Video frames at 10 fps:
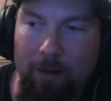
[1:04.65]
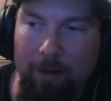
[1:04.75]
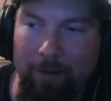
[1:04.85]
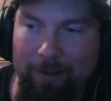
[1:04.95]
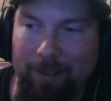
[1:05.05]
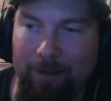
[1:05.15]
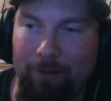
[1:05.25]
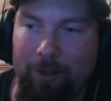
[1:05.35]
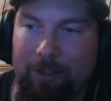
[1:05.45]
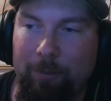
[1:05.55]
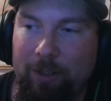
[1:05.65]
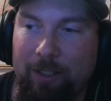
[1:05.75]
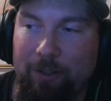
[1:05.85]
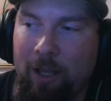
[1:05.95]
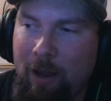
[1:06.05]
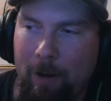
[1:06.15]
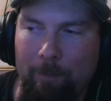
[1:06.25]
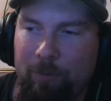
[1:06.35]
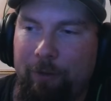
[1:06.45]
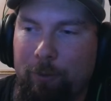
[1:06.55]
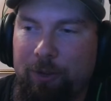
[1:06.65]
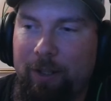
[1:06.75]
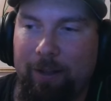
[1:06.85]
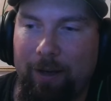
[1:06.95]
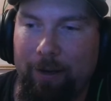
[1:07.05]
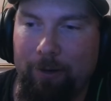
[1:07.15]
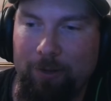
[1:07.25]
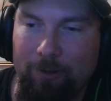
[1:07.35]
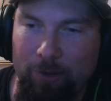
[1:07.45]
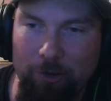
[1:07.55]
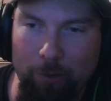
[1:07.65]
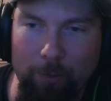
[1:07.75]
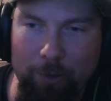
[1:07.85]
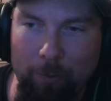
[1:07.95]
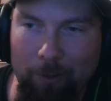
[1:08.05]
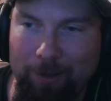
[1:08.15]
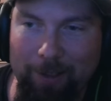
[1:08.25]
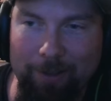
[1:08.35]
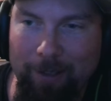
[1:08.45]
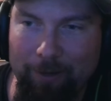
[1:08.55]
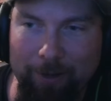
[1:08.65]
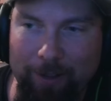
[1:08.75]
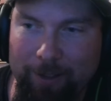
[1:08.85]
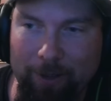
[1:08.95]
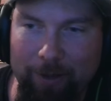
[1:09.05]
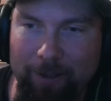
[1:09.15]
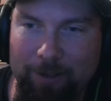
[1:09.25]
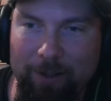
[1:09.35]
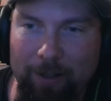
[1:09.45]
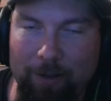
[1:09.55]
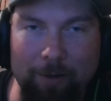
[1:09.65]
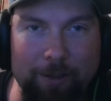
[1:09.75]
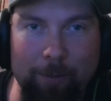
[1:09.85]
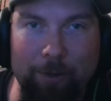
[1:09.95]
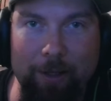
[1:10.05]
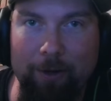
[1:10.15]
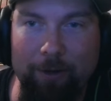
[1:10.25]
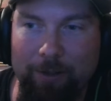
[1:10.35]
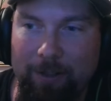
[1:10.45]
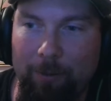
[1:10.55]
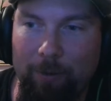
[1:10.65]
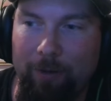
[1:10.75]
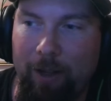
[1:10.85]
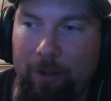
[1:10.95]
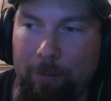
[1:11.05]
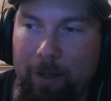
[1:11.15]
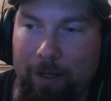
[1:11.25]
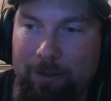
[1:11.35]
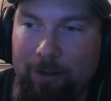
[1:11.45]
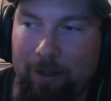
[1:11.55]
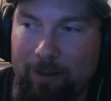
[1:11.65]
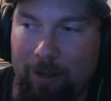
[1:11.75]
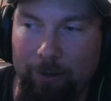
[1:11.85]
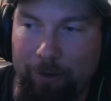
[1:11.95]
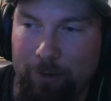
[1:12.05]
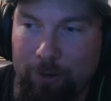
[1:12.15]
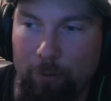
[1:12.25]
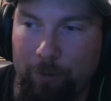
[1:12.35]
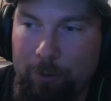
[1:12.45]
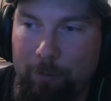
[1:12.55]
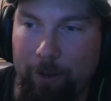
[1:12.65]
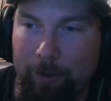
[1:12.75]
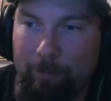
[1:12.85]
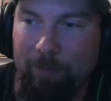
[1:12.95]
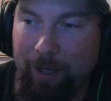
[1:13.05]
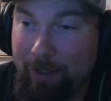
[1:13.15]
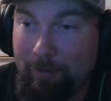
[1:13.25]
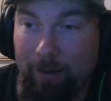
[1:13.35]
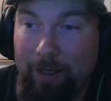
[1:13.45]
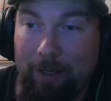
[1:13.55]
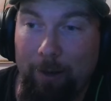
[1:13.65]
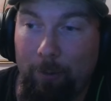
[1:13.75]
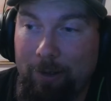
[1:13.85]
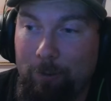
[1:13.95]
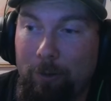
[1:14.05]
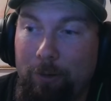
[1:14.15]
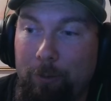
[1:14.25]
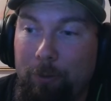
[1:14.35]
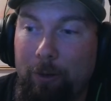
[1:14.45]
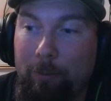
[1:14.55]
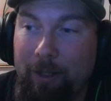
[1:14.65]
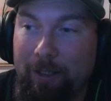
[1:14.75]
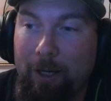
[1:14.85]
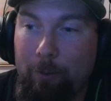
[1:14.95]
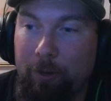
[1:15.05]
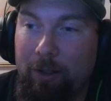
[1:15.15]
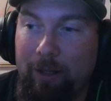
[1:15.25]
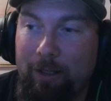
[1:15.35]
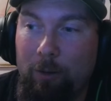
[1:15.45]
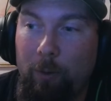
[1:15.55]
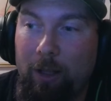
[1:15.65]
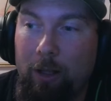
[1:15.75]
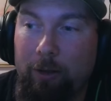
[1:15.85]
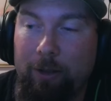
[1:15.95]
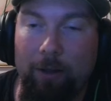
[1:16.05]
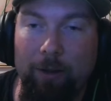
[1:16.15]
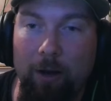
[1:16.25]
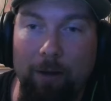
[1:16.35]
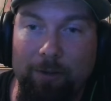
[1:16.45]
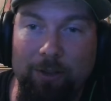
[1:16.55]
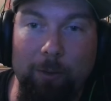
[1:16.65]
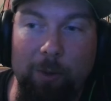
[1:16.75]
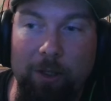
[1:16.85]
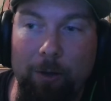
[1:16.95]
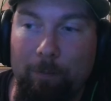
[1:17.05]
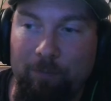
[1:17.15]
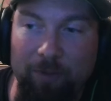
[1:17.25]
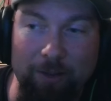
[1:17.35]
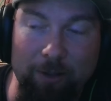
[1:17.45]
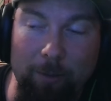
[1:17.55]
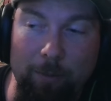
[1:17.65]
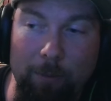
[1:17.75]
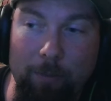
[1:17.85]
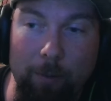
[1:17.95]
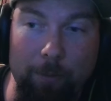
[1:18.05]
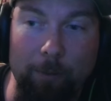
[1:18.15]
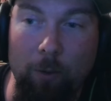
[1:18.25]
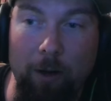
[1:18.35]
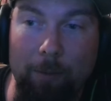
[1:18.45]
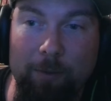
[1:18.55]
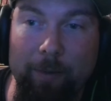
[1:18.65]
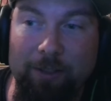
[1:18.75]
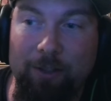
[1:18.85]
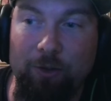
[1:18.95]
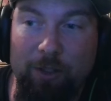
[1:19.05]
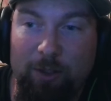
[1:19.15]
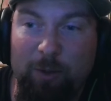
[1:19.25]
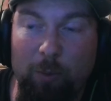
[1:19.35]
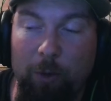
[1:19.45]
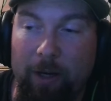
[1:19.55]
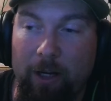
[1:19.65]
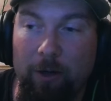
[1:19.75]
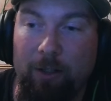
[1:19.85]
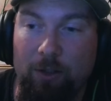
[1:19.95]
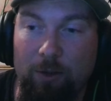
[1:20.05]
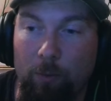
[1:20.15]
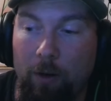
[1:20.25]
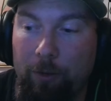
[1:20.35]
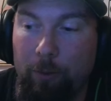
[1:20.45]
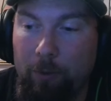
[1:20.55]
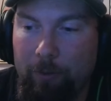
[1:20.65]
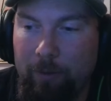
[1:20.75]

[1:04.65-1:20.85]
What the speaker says: Now let's take a look at some of these, because the first thing that I noticed, there's so much more detail in these areas than some of the areas that we've had in the past. Like, they look so much better, and I can't wait to run through them. Like, I really like the way they look, and then obviously we know that they're going to be a bit more optimized and just smoother areas to run through.